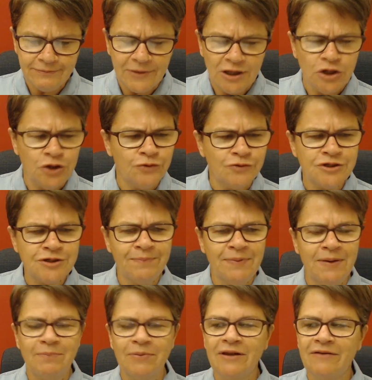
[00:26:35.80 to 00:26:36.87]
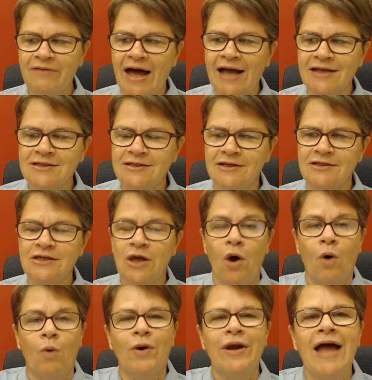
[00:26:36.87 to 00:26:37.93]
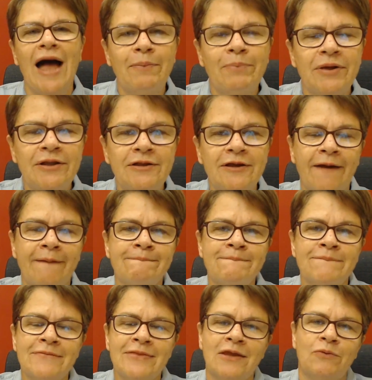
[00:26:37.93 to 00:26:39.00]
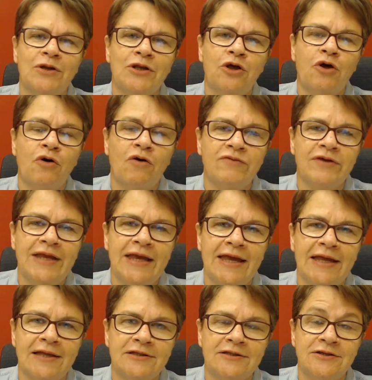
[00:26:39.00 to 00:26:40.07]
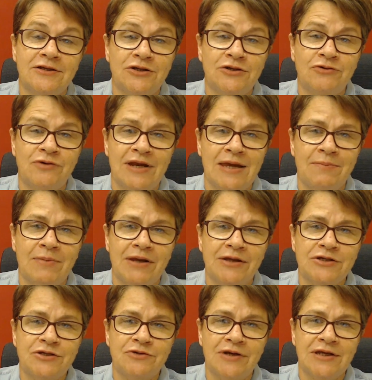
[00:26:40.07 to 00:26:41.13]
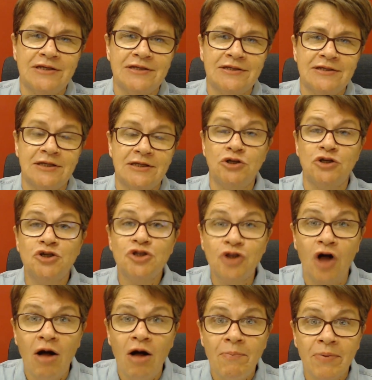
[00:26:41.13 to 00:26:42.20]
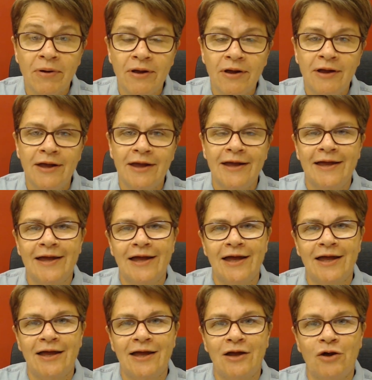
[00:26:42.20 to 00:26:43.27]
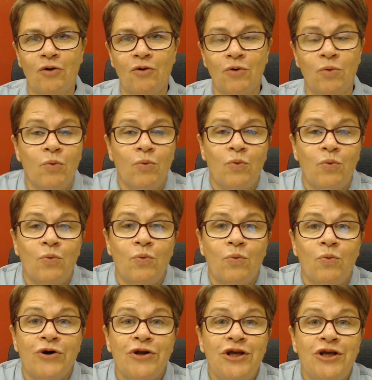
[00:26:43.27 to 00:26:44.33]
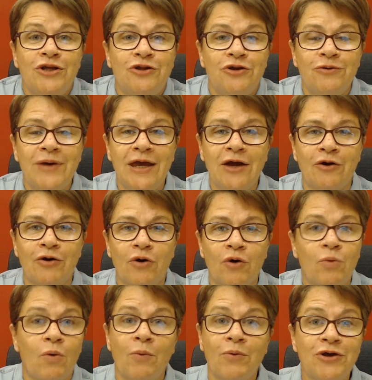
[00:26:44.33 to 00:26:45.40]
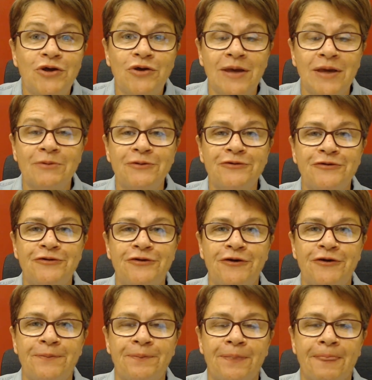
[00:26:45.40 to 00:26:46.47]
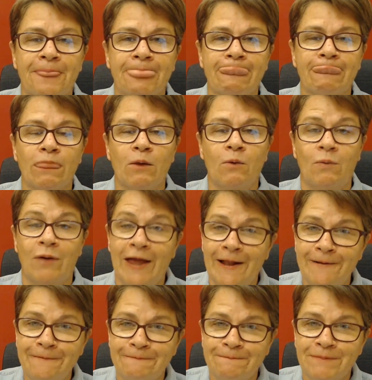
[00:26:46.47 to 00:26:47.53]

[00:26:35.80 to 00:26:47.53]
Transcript: You know, some people have asked us, what happened when COVID hit to the training ministries? Did you stop? Uh, or what are you doing? Or, or, what were you able to do? Well,